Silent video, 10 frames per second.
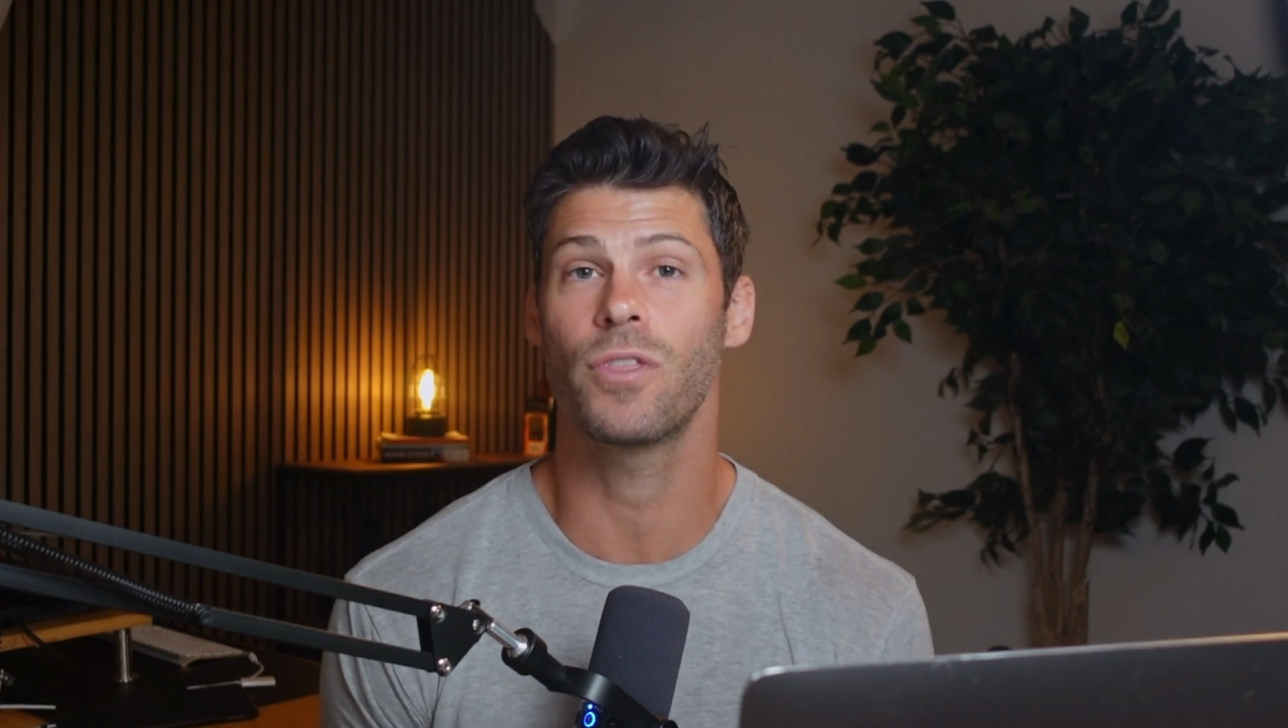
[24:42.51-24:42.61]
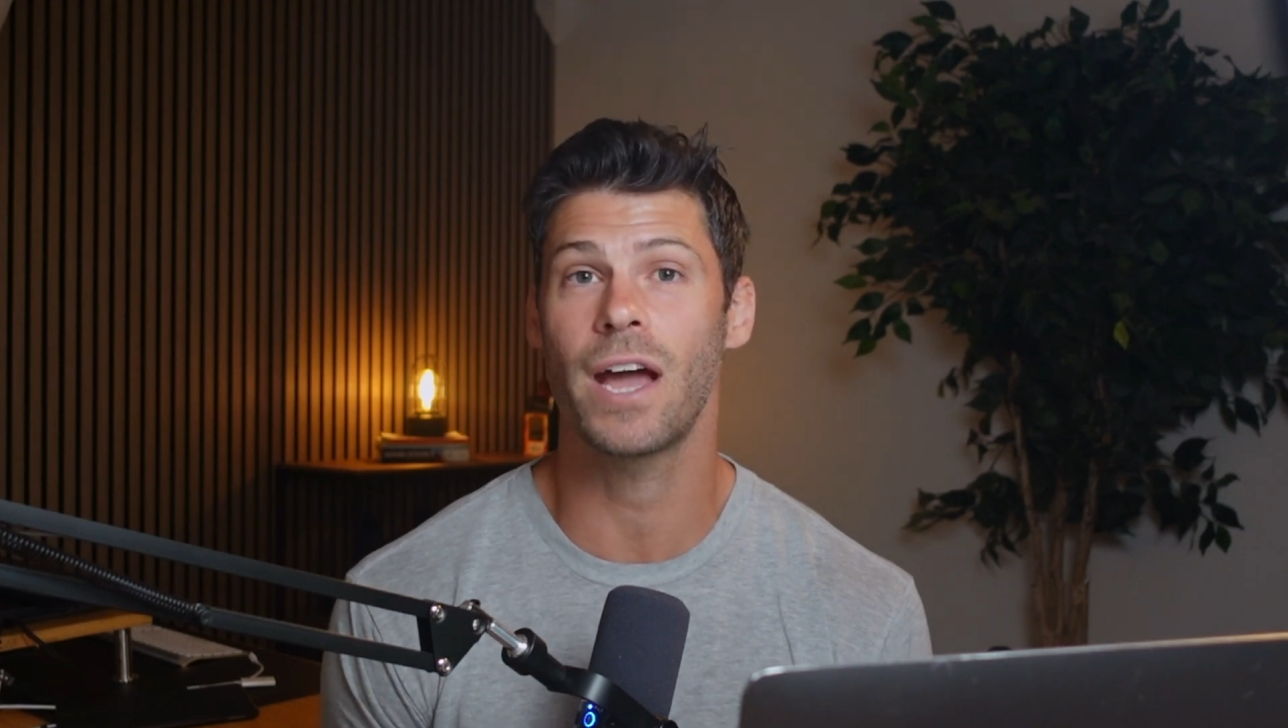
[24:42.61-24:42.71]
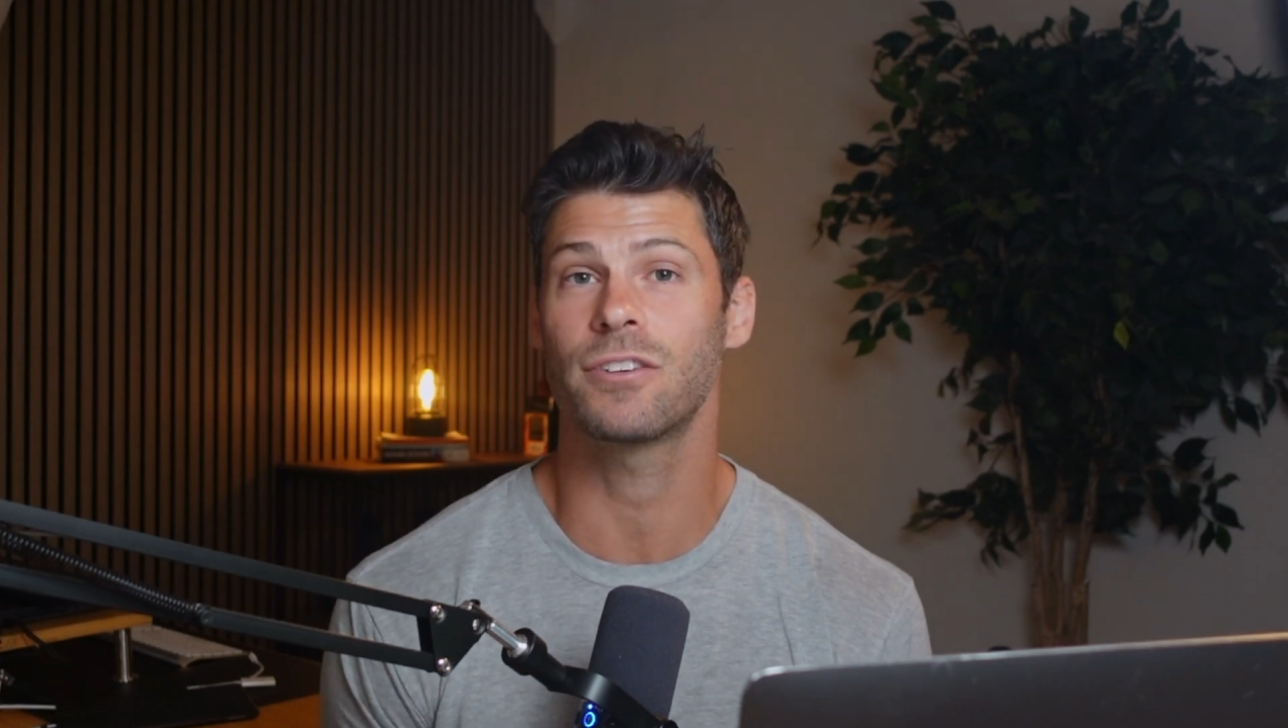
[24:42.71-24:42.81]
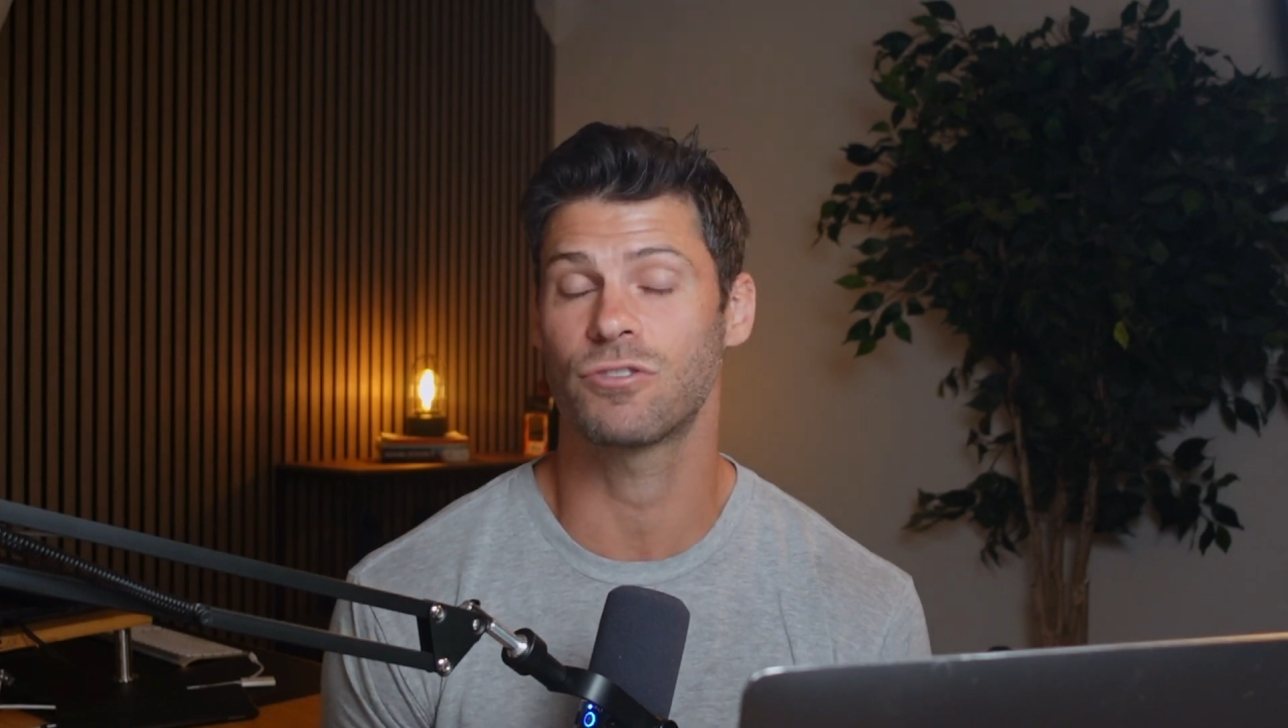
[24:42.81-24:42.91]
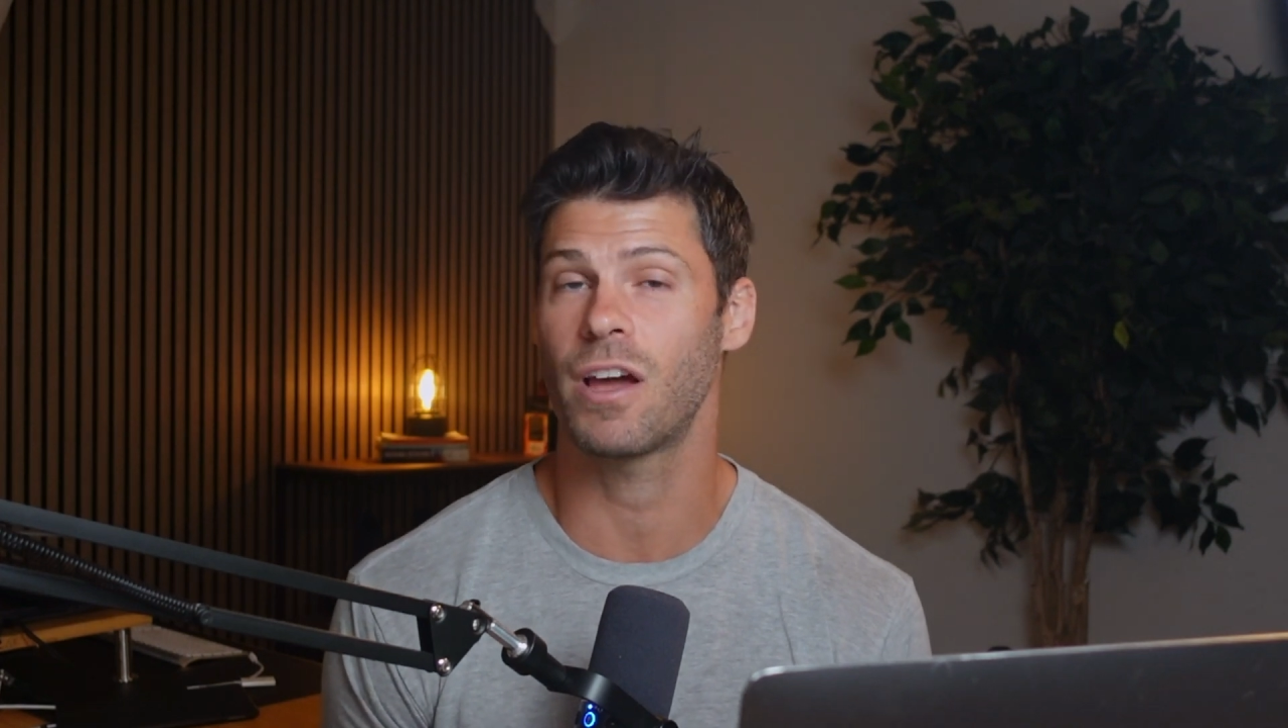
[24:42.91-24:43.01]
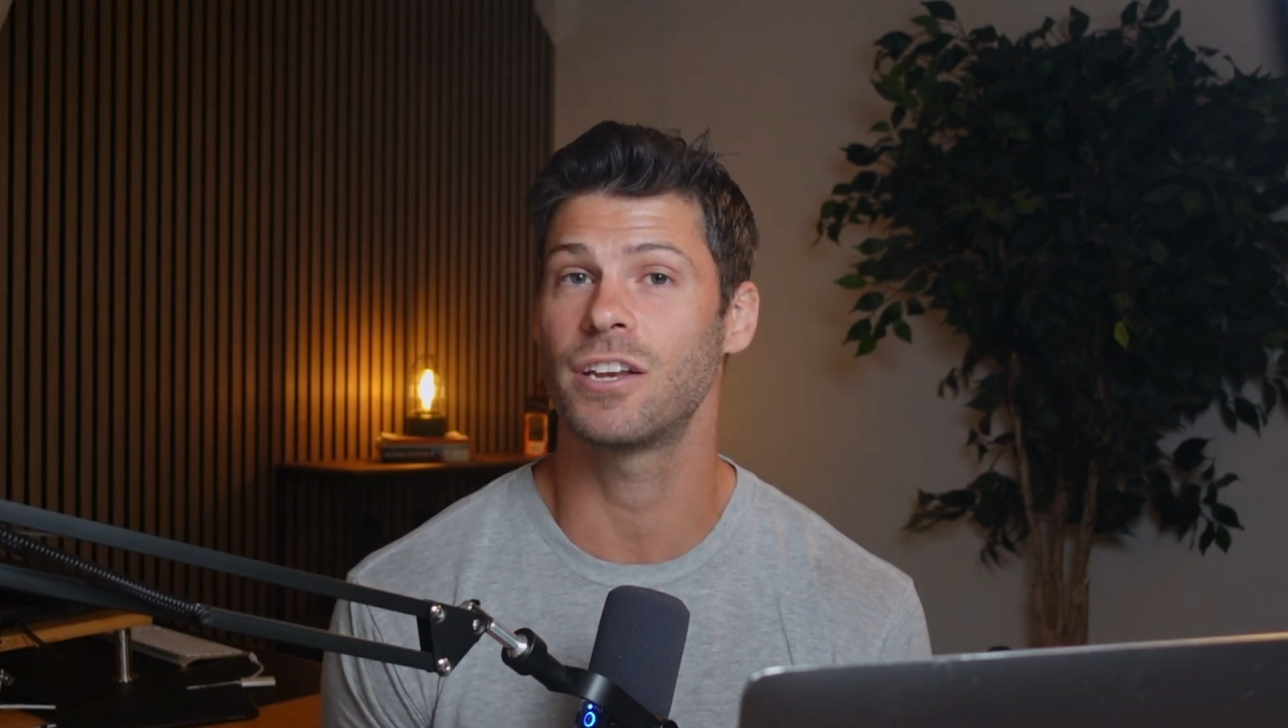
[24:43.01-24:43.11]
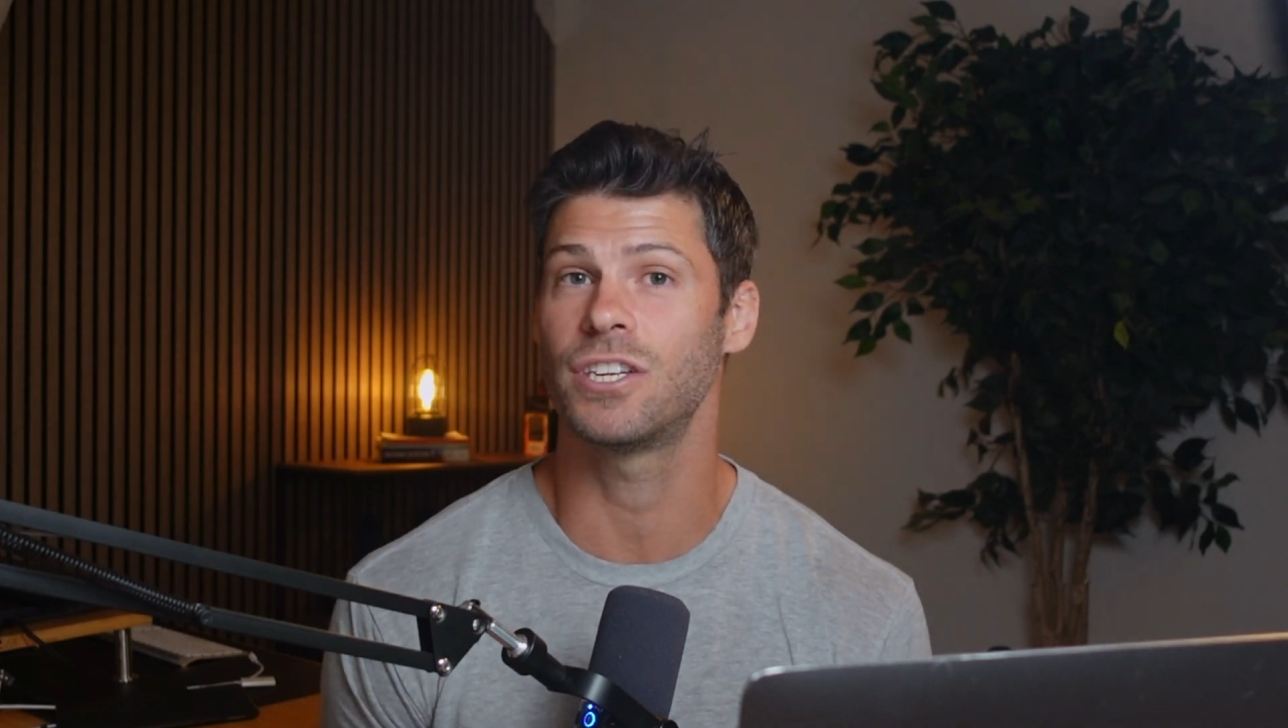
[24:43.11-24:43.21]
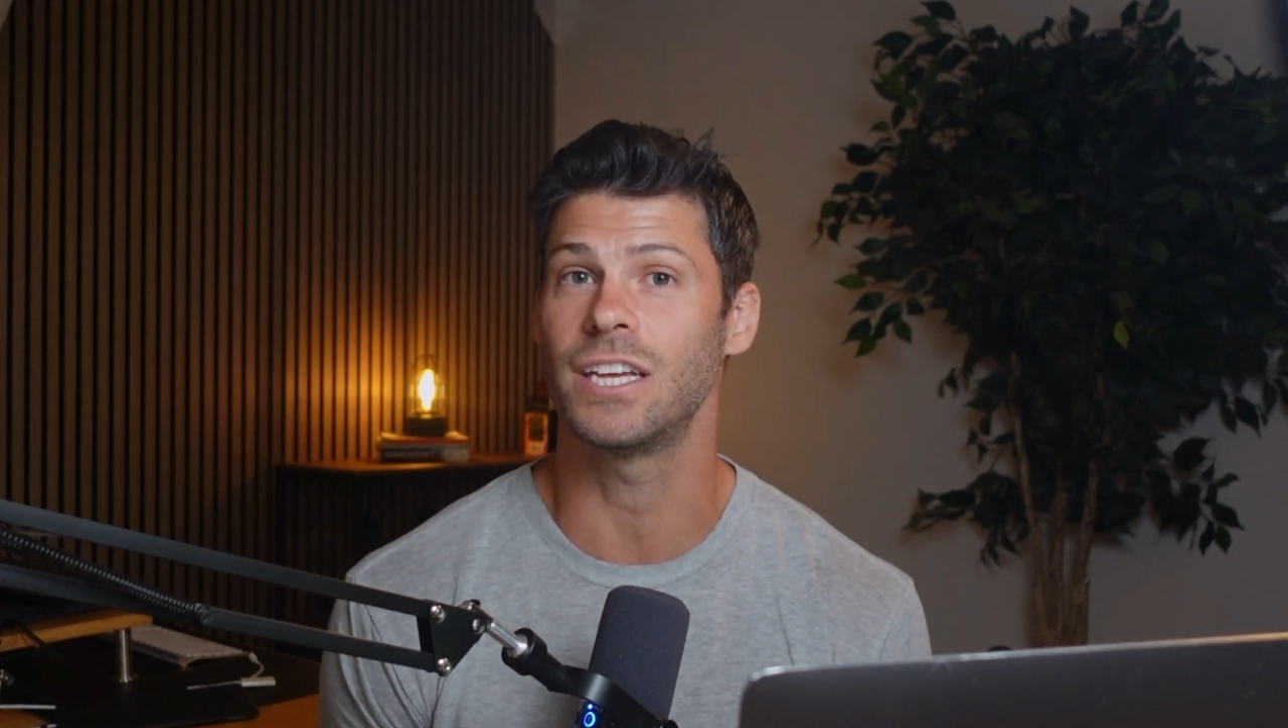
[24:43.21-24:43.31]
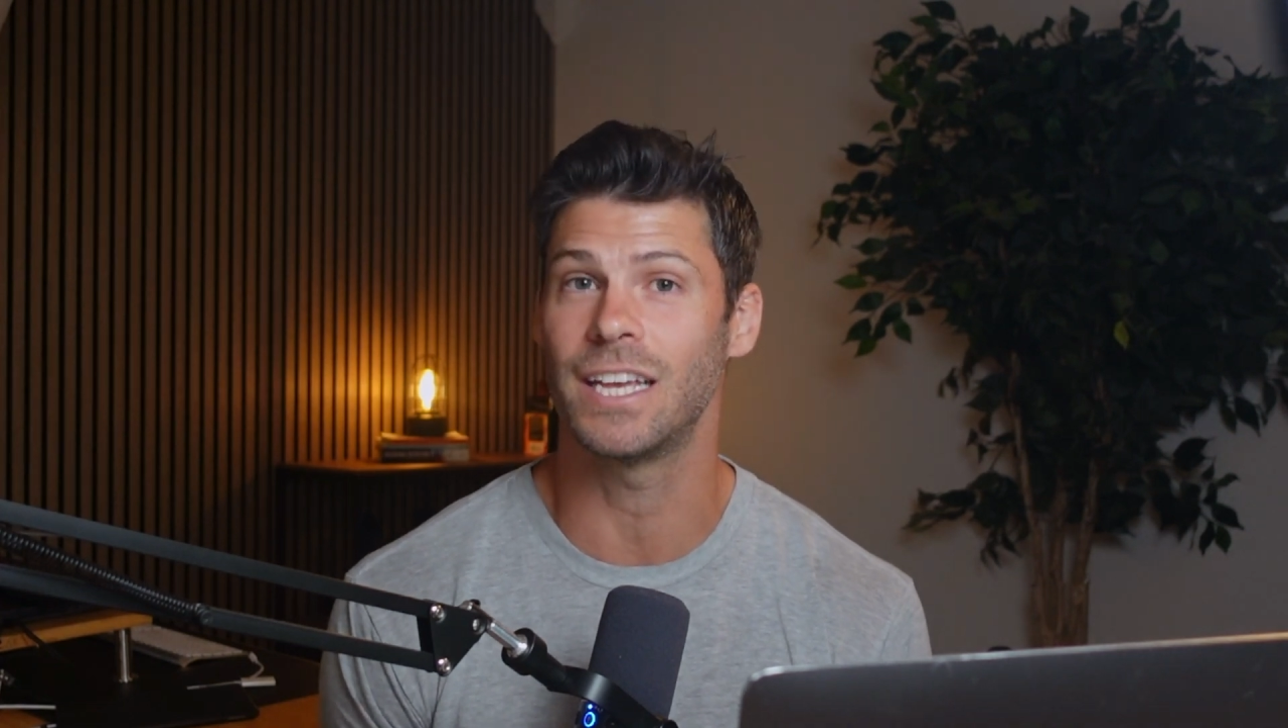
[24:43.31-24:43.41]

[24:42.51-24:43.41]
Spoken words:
that strategy